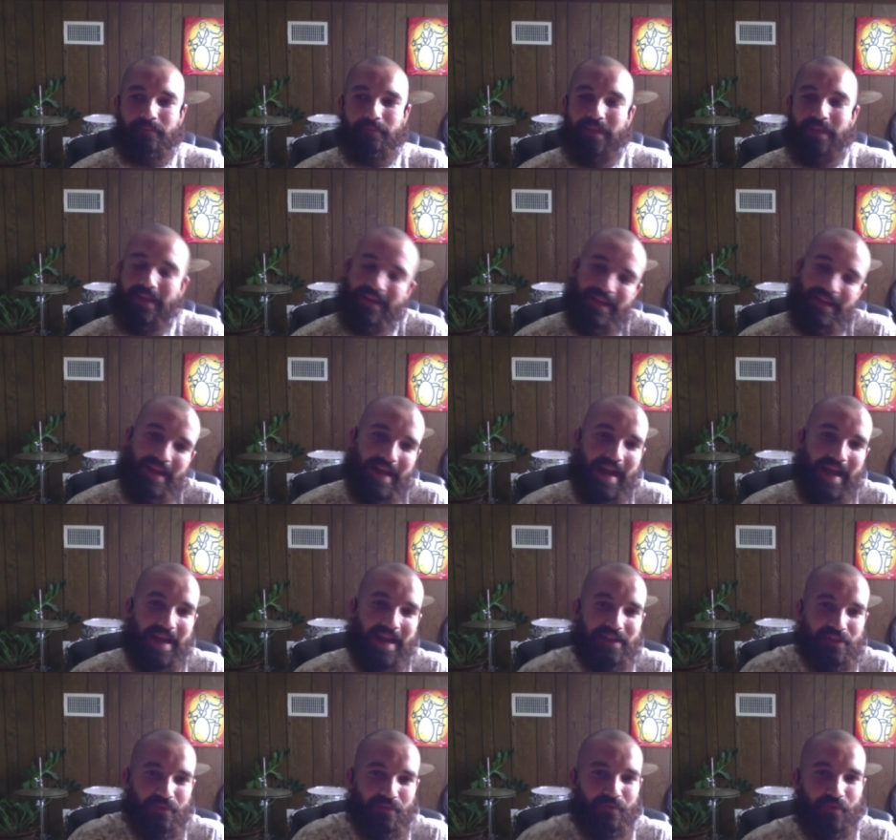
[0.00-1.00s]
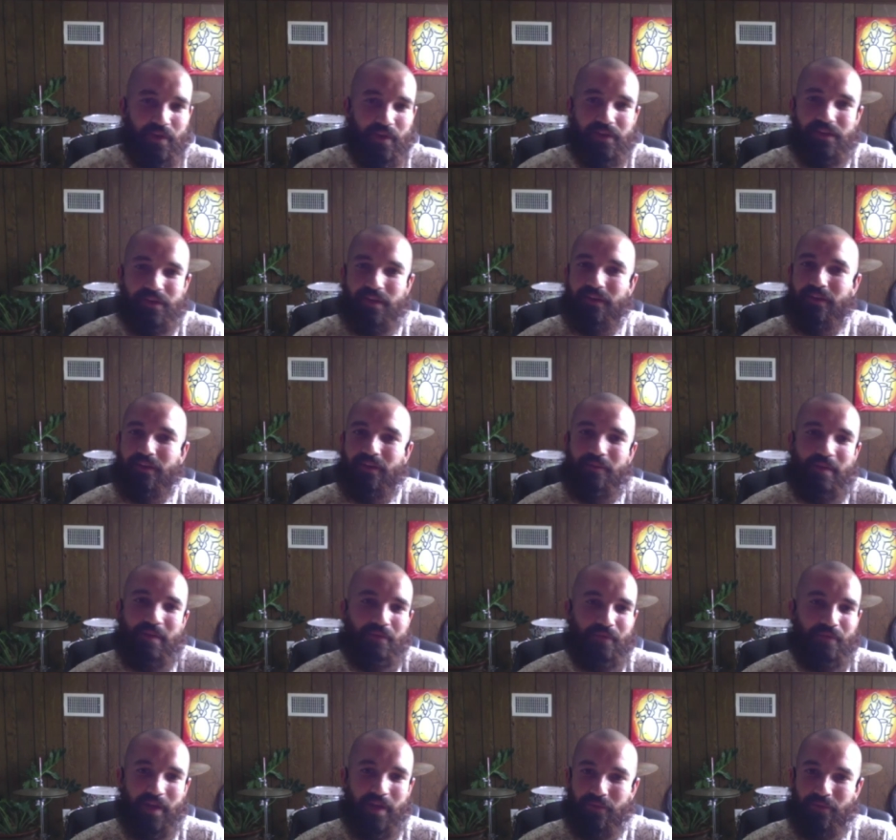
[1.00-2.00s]
and then I had some friends here and my
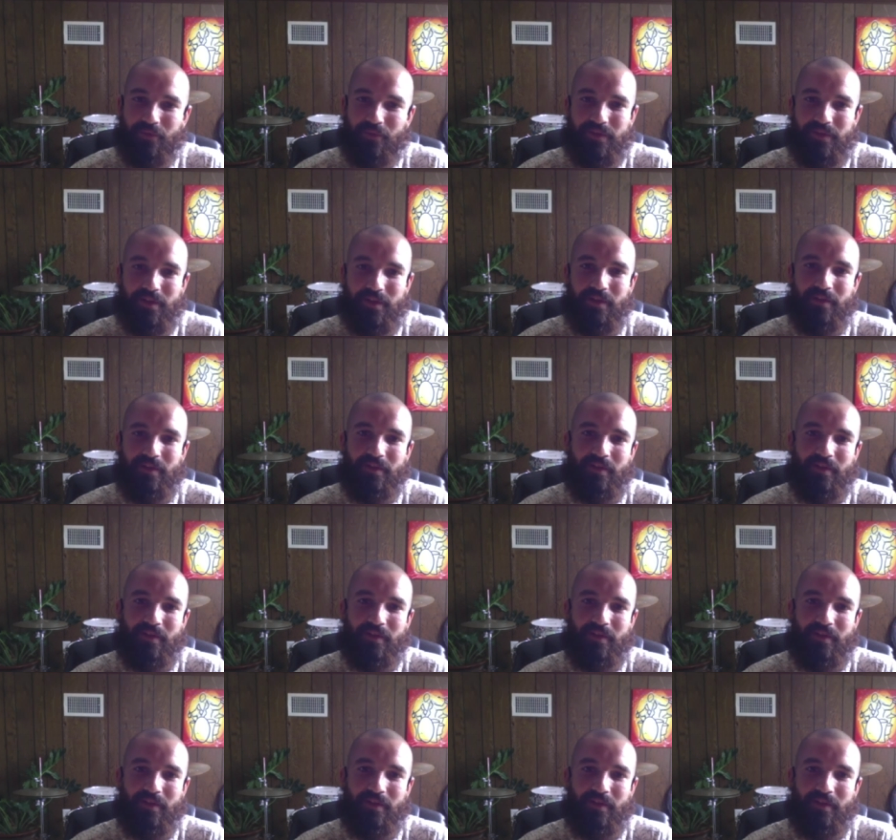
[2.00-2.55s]
family was here